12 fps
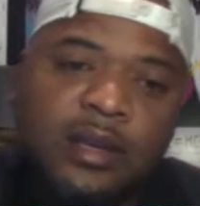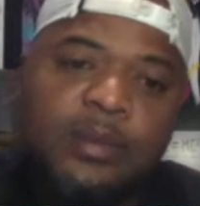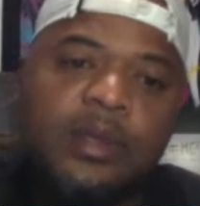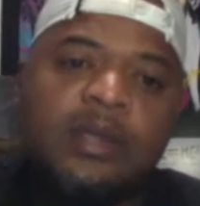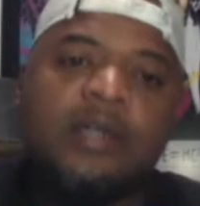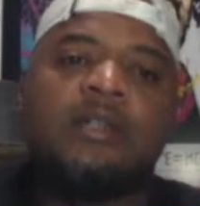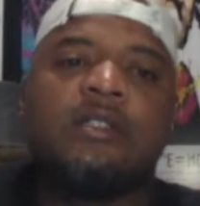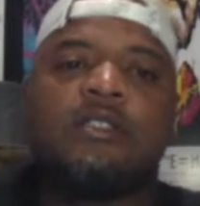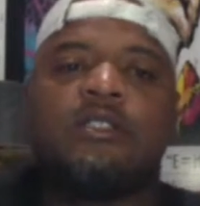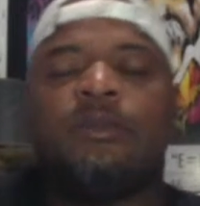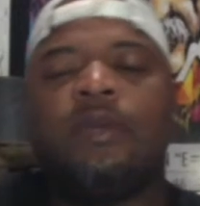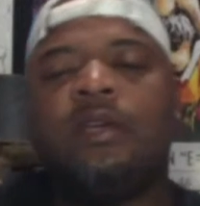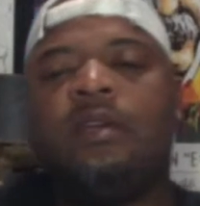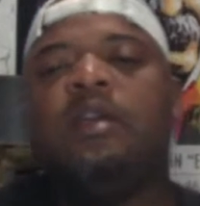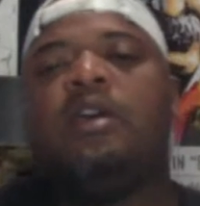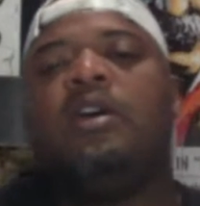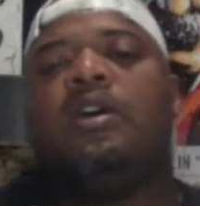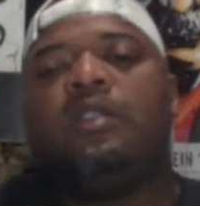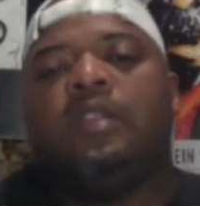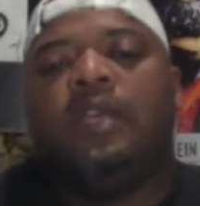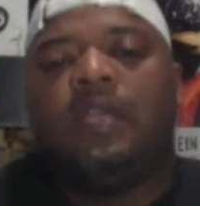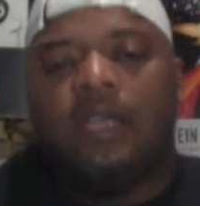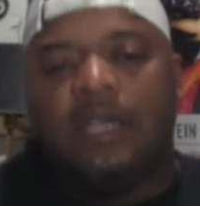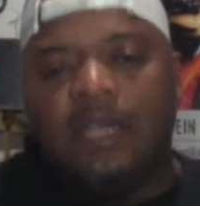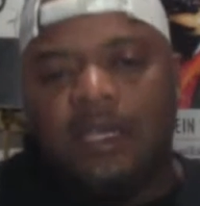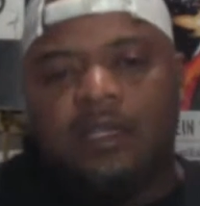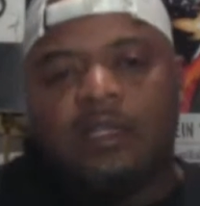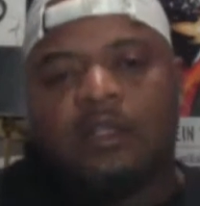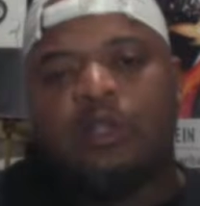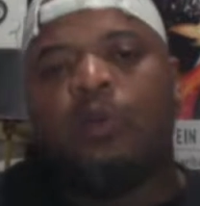Because to me, the elite,